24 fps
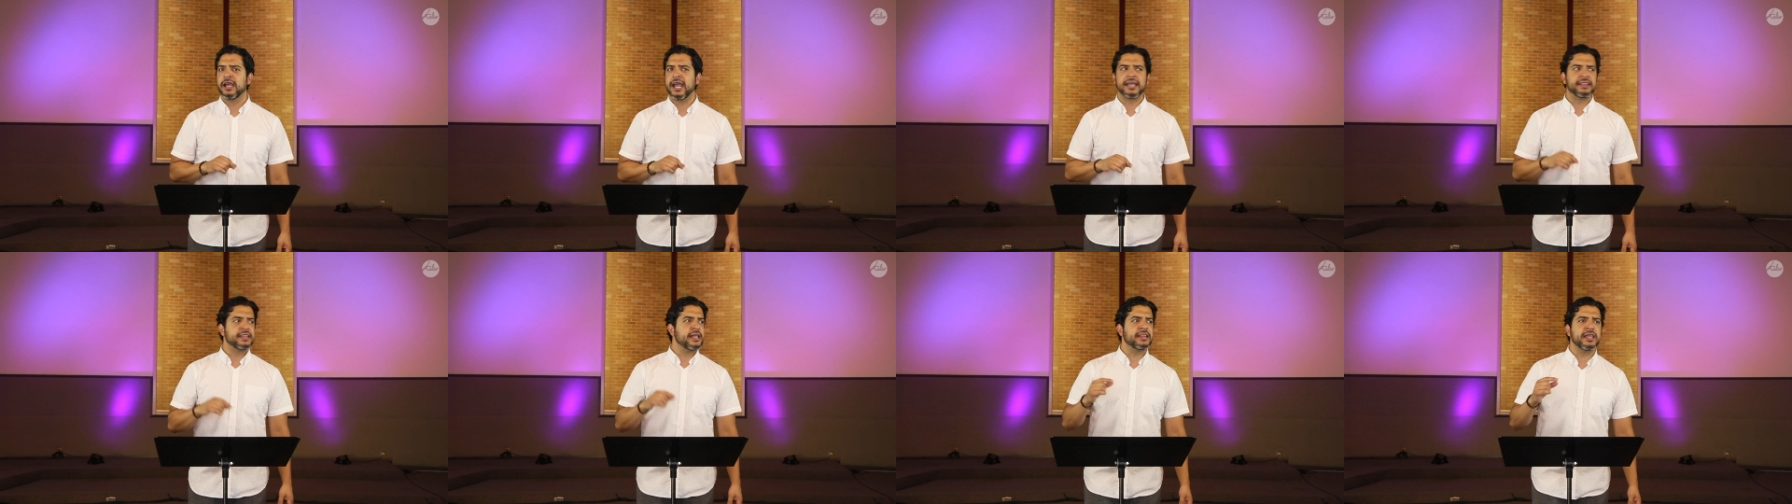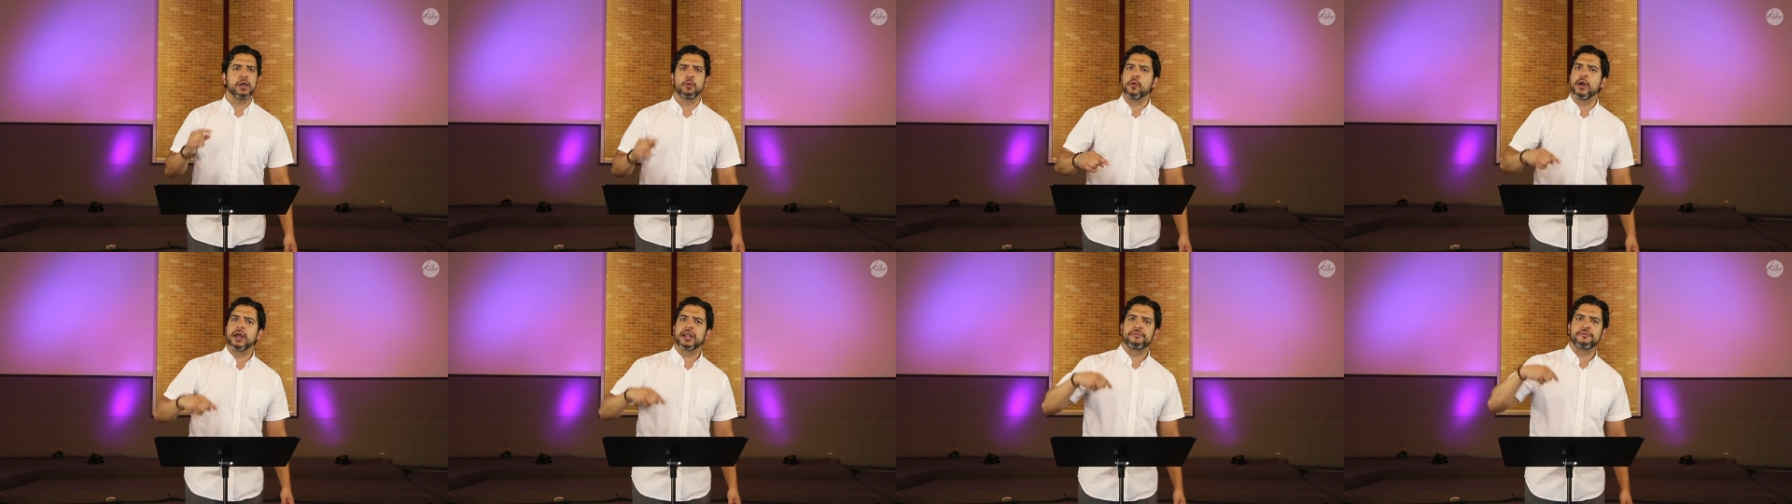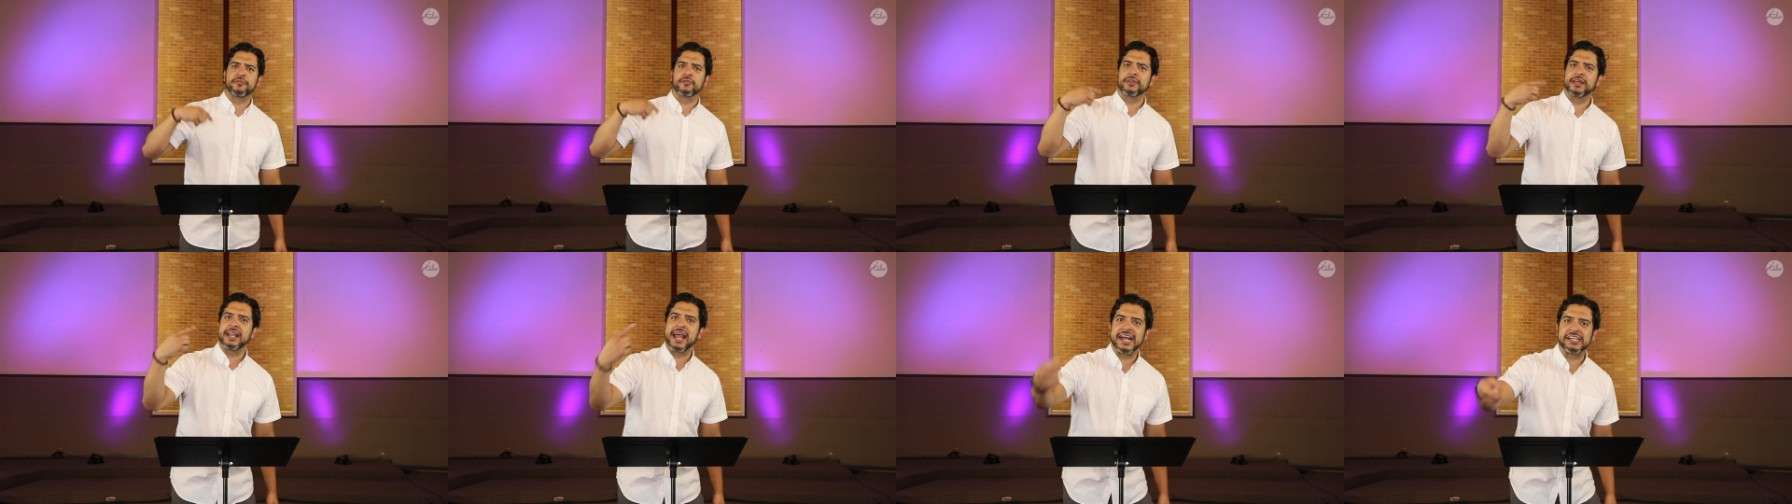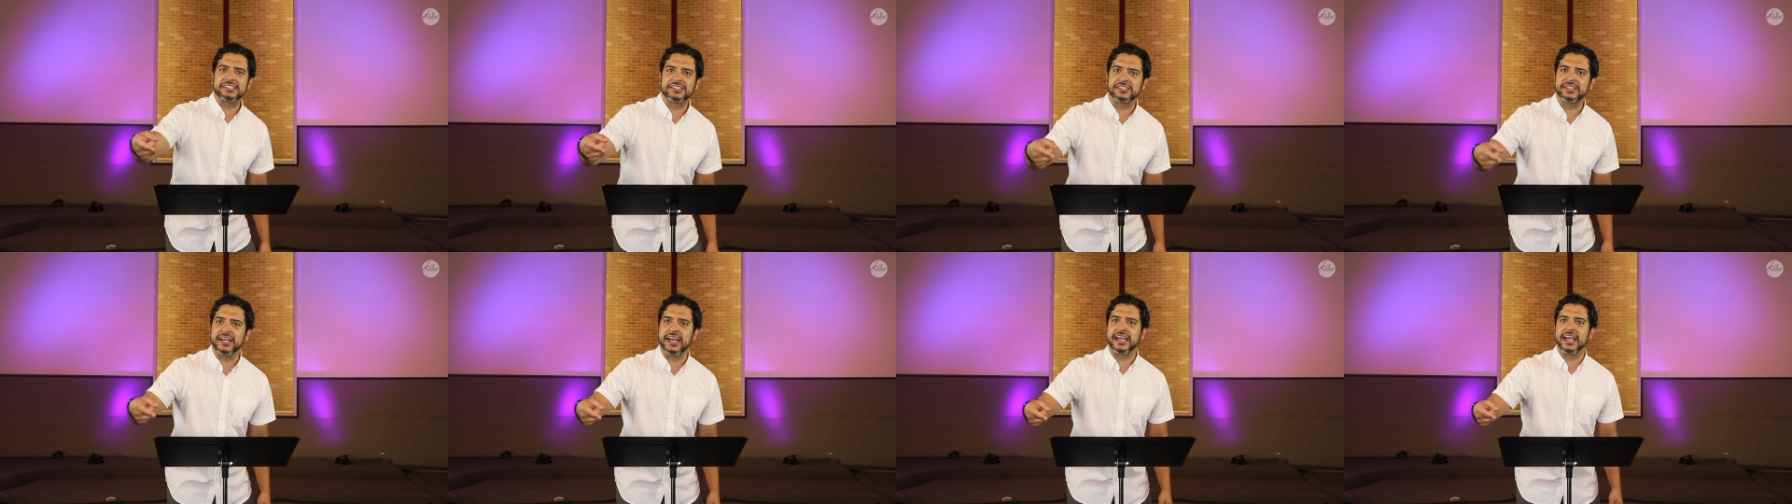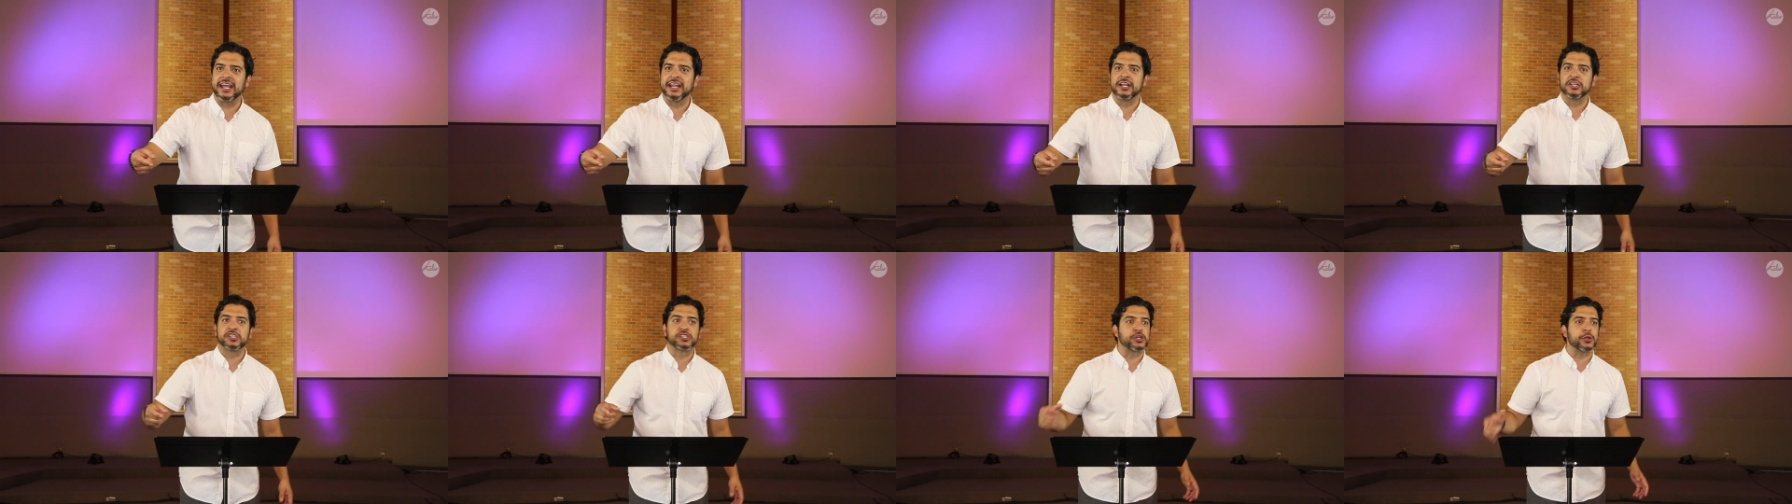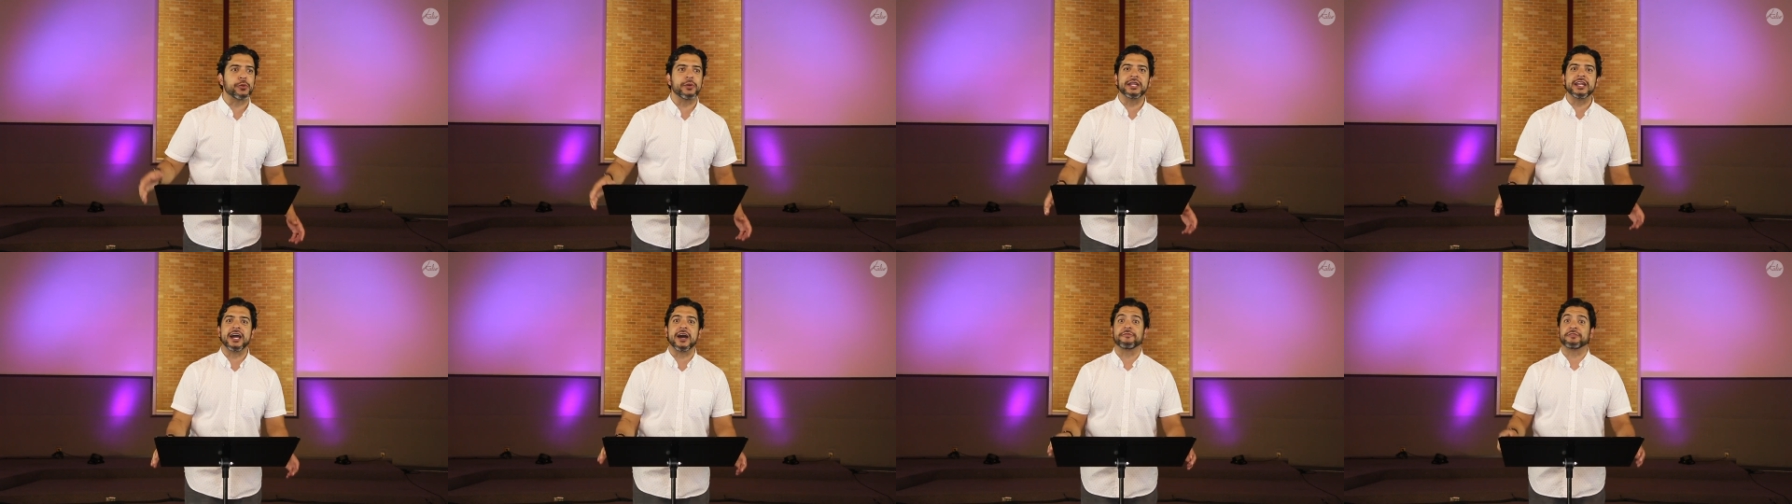And then they waited for the next day, and
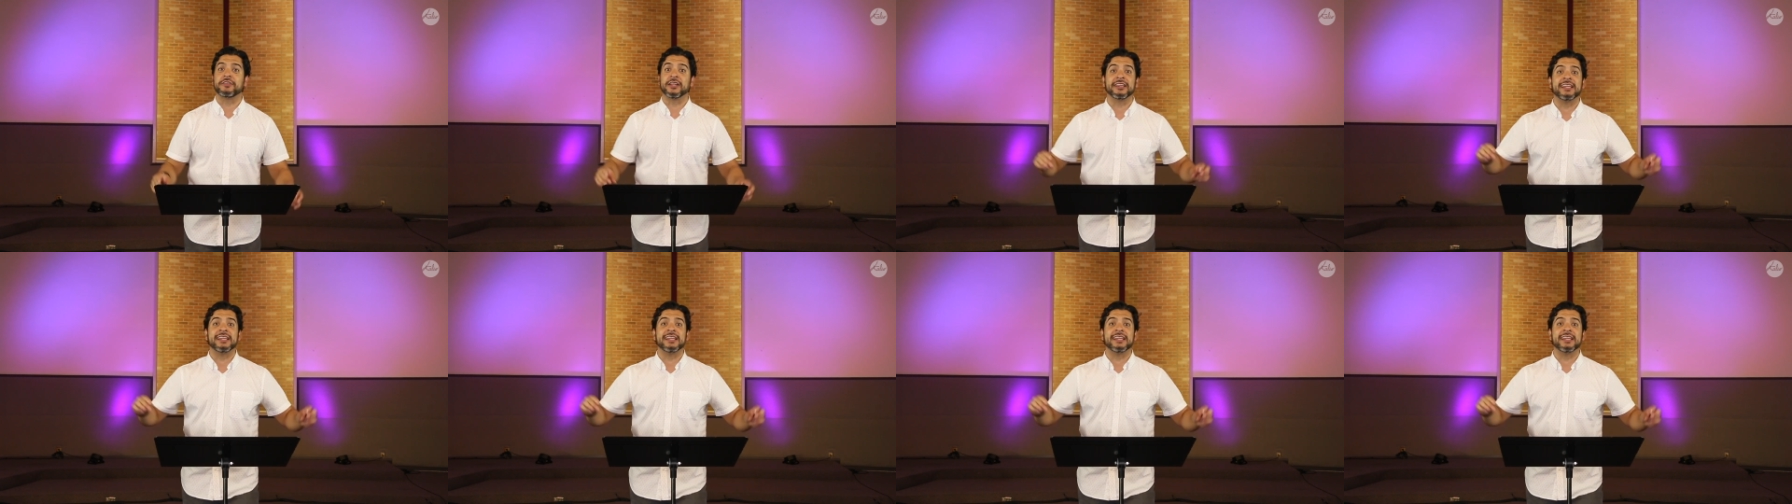sure enough,